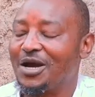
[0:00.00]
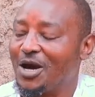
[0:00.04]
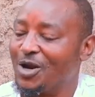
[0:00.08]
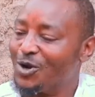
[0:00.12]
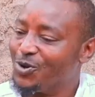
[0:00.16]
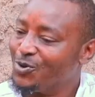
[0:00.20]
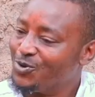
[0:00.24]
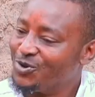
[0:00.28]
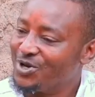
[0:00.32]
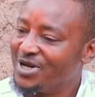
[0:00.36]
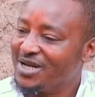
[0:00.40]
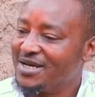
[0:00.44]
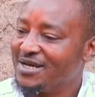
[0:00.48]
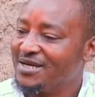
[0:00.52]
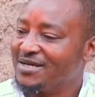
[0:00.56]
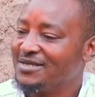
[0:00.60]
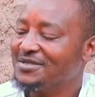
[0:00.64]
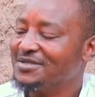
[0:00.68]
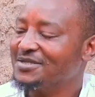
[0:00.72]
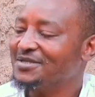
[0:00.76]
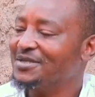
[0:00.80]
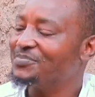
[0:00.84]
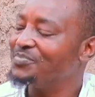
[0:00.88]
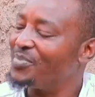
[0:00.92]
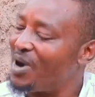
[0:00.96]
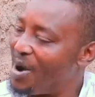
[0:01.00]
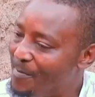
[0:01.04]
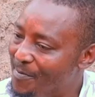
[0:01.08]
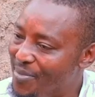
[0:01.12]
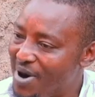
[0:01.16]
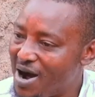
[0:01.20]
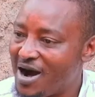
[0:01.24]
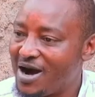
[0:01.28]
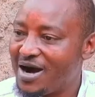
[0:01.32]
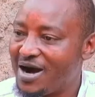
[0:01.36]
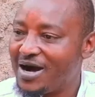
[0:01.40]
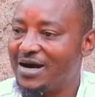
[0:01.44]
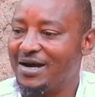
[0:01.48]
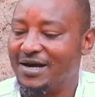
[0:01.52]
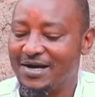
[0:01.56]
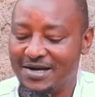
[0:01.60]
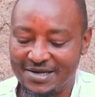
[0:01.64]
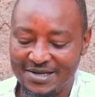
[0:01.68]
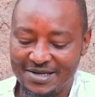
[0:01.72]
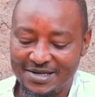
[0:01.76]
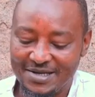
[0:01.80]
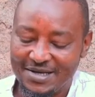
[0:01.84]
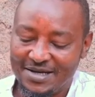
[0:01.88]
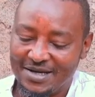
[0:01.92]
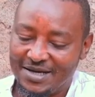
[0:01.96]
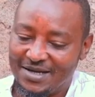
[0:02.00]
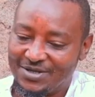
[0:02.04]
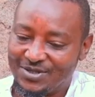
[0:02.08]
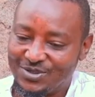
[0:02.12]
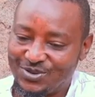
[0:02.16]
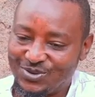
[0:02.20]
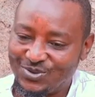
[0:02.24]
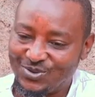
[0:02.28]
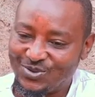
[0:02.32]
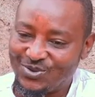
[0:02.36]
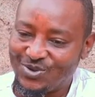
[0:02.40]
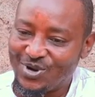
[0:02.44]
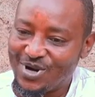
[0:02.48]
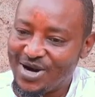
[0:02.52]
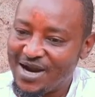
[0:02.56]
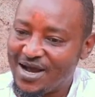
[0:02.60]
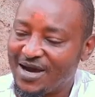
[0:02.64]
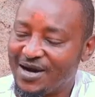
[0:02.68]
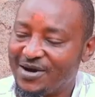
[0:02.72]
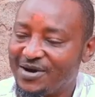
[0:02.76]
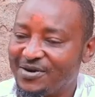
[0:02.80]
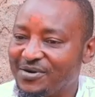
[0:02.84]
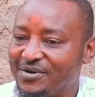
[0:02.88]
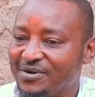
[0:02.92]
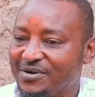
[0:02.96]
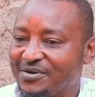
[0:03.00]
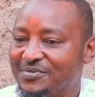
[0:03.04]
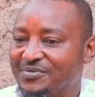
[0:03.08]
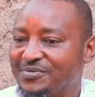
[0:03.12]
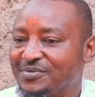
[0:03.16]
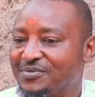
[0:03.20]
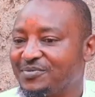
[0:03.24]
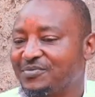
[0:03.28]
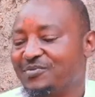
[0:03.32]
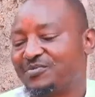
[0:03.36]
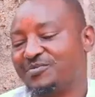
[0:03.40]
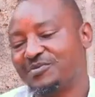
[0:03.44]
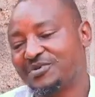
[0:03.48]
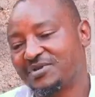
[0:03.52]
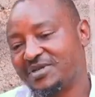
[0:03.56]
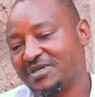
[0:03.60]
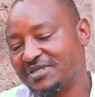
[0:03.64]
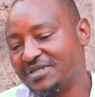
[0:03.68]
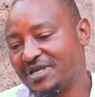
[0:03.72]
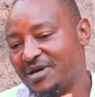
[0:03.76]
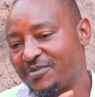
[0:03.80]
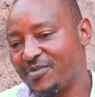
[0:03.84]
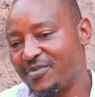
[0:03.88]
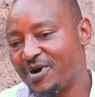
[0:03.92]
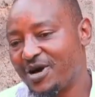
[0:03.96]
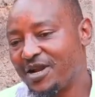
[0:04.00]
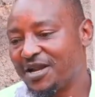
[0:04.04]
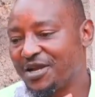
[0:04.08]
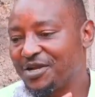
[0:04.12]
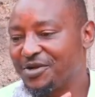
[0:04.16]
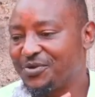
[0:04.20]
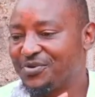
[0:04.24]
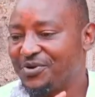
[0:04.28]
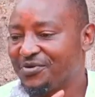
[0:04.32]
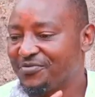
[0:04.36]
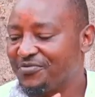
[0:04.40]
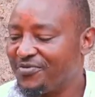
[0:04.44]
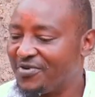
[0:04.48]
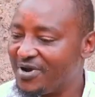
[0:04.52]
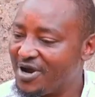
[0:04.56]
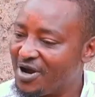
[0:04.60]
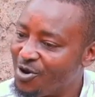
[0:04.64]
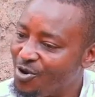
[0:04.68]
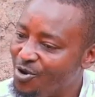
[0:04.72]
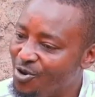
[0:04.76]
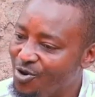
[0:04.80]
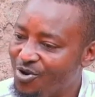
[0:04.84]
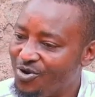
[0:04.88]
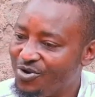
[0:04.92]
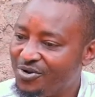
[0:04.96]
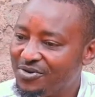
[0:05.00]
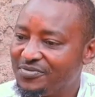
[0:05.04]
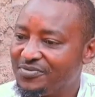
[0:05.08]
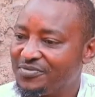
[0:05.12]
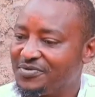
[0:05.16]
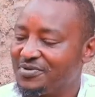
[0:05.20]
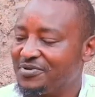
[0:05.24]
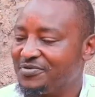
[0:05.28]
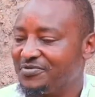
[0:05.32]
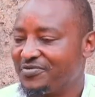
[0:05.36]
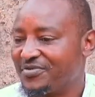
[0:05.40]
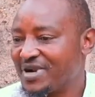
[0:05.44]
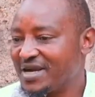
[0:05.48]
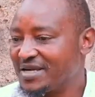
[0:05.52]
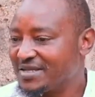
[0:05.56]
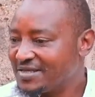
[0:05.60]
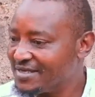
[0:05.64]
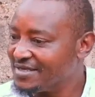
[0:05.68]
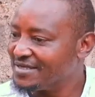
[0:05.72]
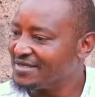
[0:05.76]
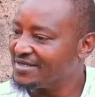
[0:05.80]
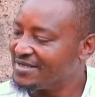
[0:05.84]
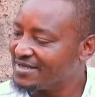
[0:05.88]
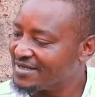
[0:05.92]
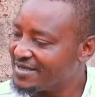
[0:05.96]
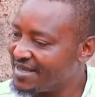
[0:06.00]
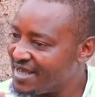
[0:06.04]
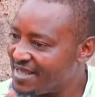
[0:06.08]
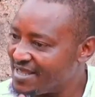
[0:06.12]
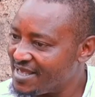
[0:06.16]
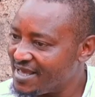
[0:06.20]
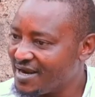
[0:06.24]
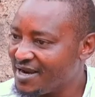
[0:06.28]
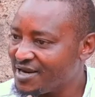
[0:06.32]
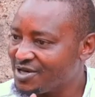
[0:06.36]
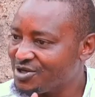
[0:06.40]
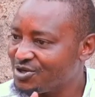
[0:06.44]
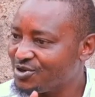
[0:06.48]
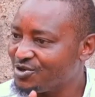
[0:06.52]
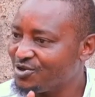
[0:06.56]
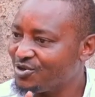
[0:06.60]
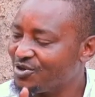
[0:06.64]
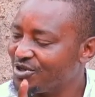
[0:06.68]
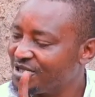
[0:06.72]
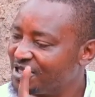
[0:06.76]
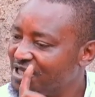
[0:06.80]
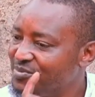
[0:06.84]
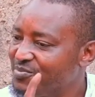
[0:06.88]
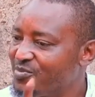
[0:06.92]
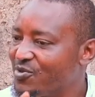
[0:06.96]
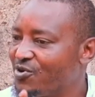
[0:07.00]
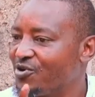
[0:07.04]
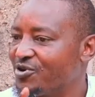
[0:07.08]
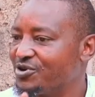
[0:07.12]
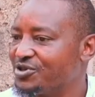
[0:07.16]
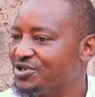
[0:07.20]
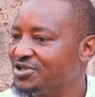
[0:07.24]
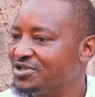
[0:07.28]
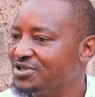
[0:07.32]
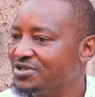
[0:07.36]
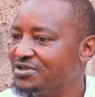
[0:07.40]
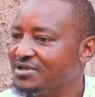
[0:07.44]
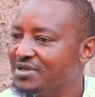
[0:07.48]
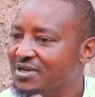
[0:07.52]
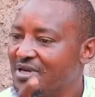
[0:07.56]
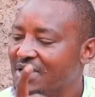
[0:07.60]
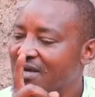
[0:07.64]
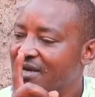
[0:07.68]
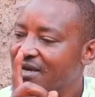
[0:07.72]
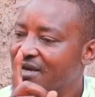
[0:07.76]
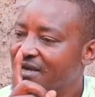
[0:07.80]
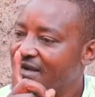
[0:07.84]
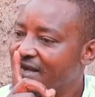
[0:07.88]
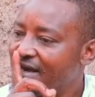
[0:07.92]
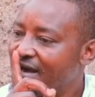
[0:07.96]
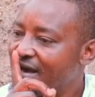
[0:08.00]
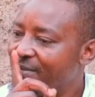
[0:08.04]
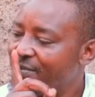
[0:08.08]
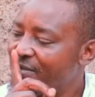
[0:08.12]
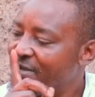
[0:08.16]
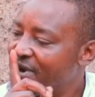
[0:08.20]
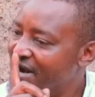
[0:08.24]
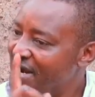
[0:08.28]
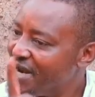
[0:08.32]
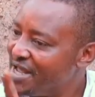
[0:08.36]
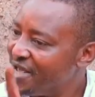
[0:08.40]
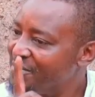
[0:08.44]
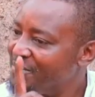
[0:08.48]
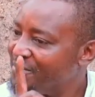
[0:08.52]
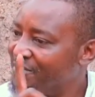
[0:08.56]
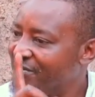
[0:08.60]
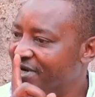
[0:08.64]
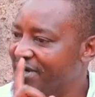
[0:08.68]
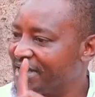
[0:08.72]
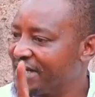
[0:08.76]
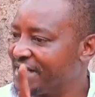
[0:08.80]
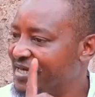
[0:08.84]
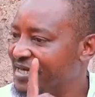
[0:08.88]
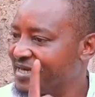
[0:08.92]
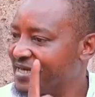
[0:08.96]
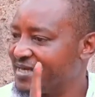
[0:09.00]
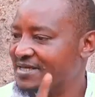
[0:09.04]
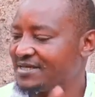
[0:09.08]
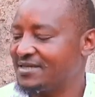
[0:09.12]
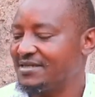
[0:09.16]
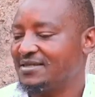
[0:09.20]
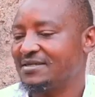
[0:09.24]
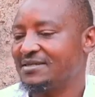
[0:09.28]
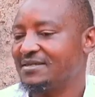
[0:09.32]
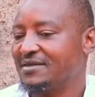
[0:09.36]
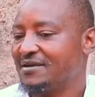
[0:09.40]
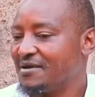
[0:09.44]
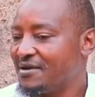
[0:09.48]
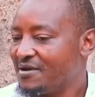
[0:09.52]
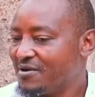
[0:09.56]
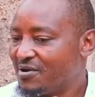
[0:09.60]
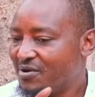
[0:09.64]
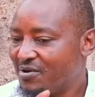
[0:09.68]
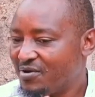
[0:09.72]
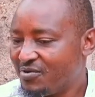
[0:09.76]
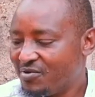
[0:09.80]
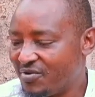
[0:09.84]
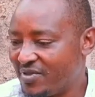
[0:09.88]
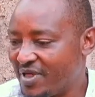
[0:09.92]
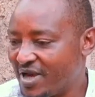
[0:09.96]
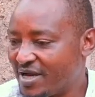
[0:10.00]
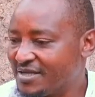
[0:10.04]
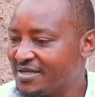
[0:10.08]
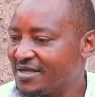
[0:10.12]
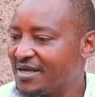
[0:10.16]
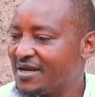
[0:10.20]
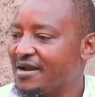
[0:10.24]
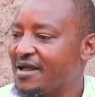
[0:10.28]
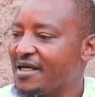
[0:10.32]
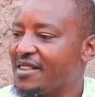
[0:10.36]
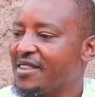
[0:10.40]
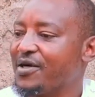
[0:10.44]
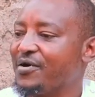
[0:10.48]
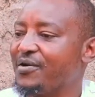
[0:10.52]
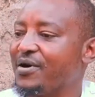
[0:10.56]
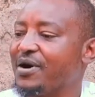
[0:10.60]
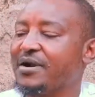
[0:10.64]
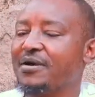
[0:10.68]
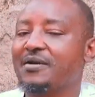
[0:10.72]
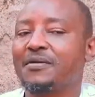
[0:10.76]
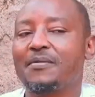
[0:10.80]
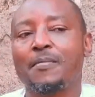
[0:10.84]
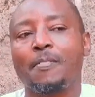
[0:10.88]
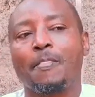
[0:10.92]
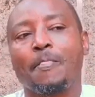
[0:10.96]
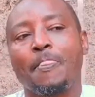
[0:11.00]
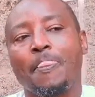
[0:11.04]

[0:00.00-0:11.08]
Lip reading: Kalunde, papa. Tuko na jamaa anaitwa Franco Francis, Kenya national team coach ya madem cricket. That's another one.